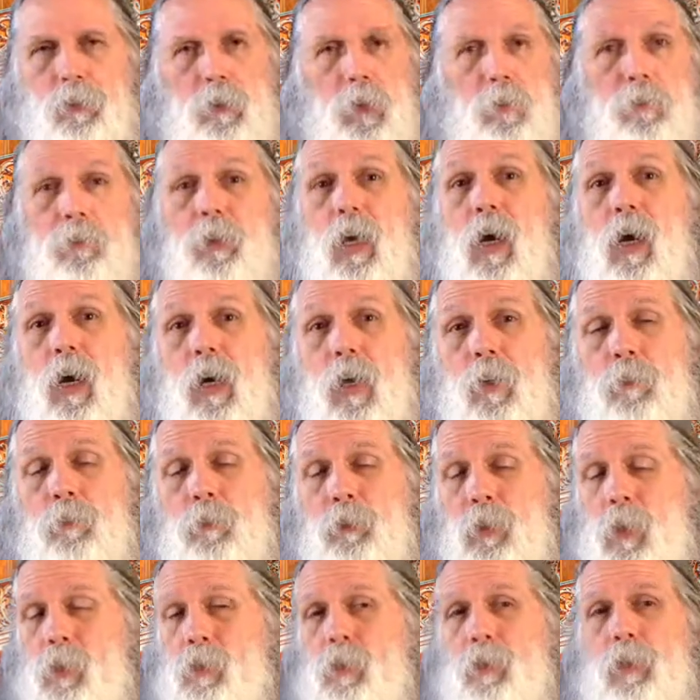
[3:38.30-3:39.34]
of time,
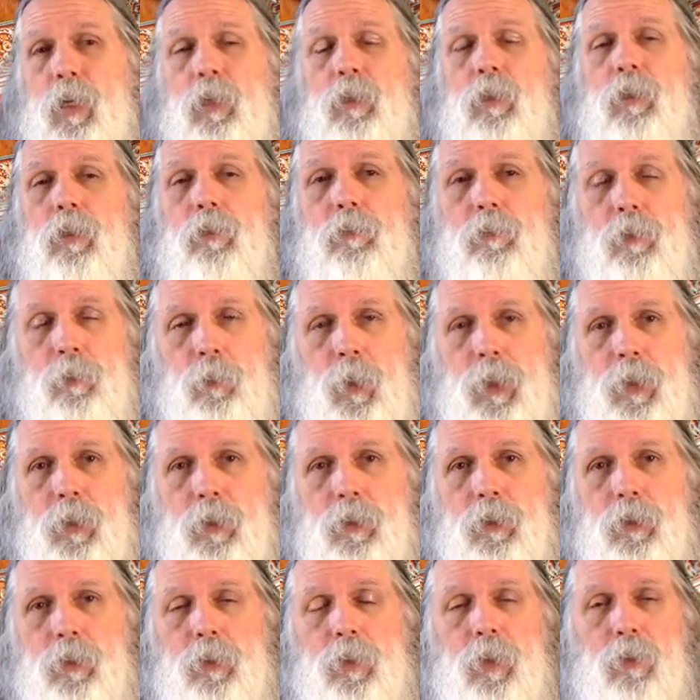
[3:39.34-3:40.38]
transcendent of
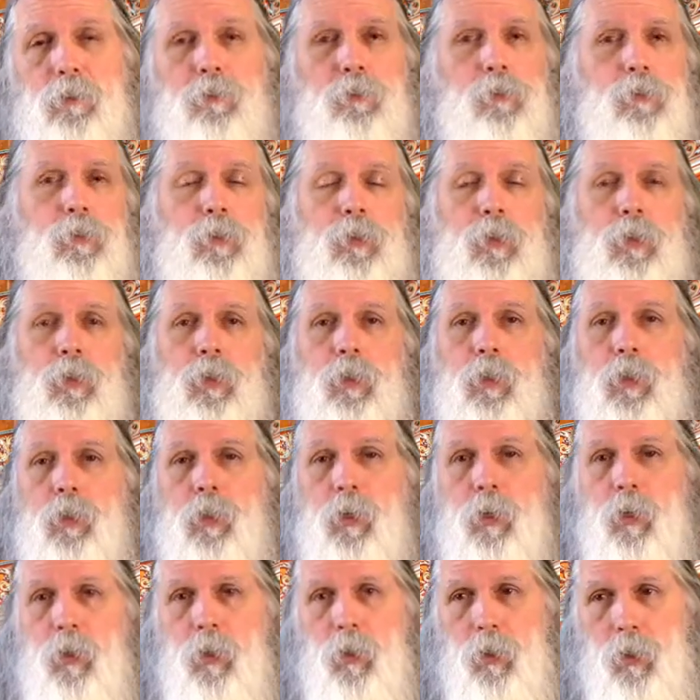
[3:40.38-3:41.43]
space, therefore
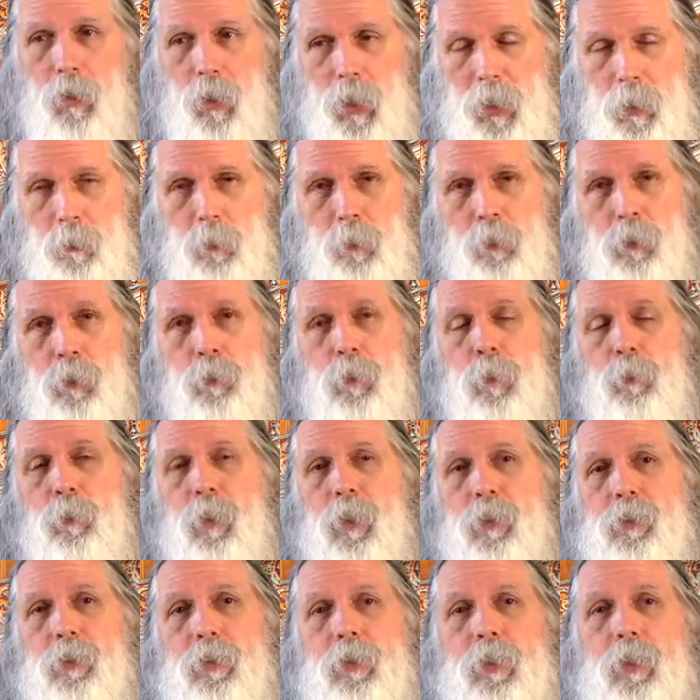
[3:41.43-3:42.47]
able to be
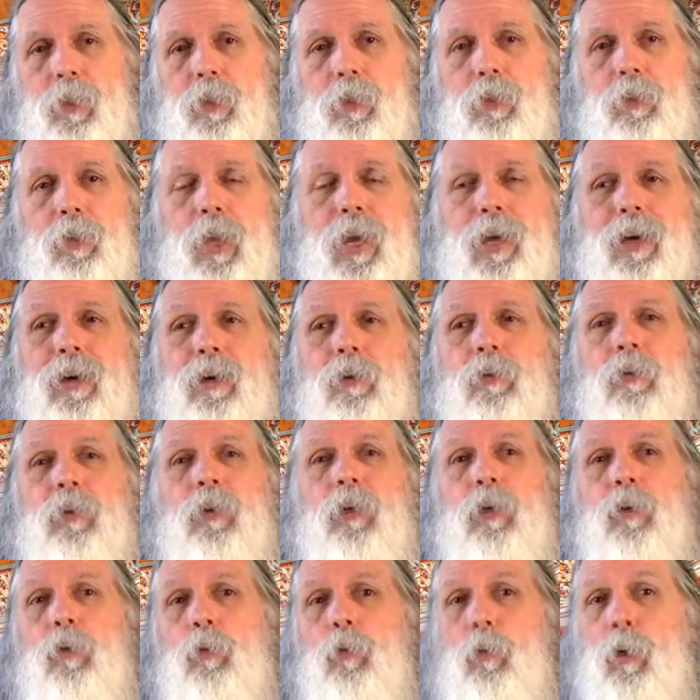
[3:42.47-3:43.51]
present here now
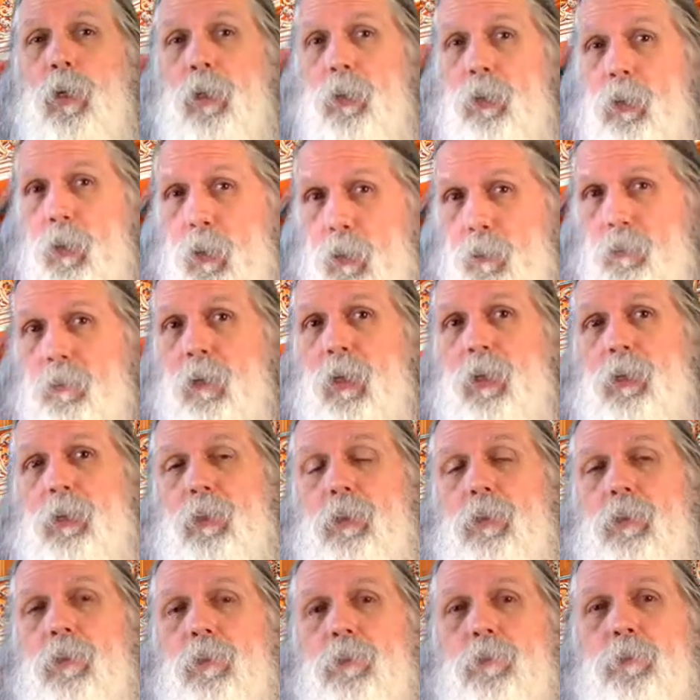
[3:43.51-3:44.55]
when
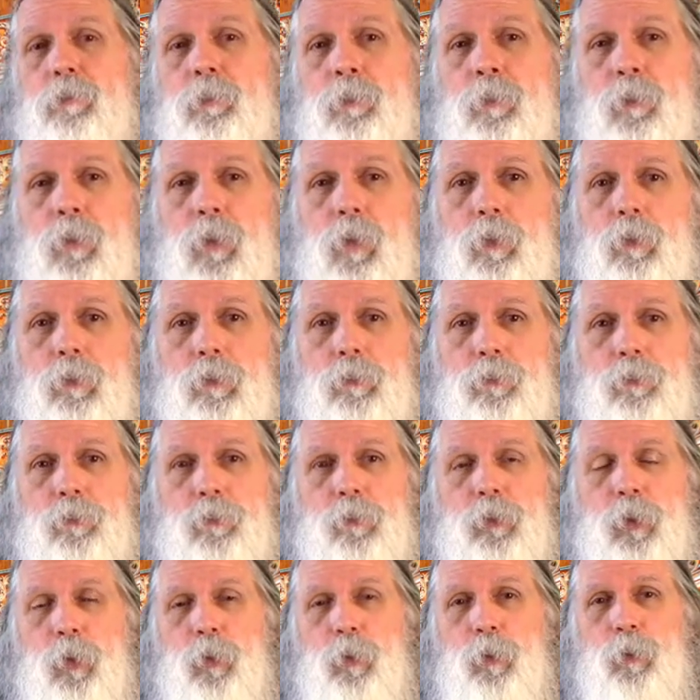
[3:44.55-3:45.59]
invited.
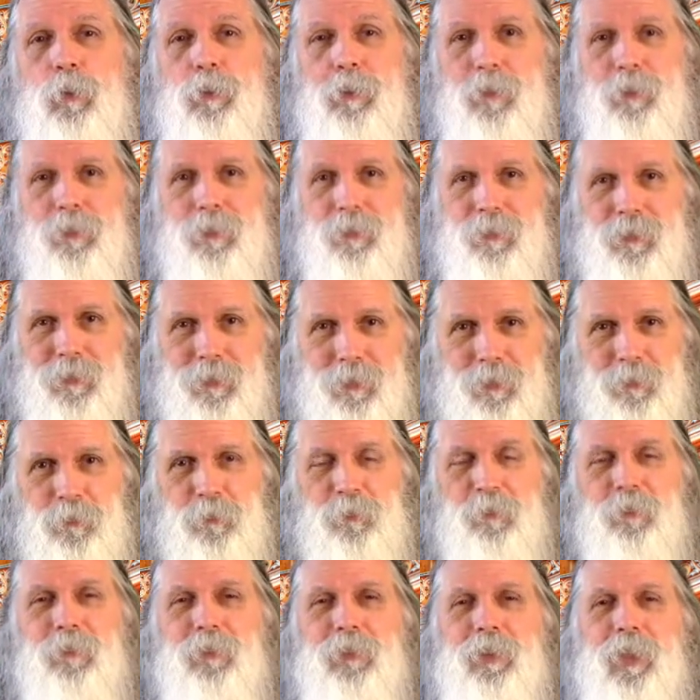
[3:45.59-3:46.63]
So
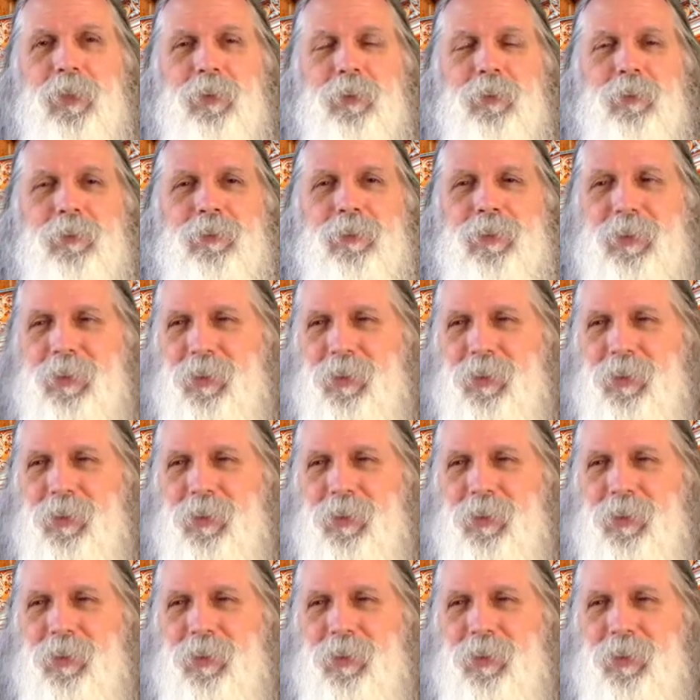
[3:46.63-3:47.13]
tell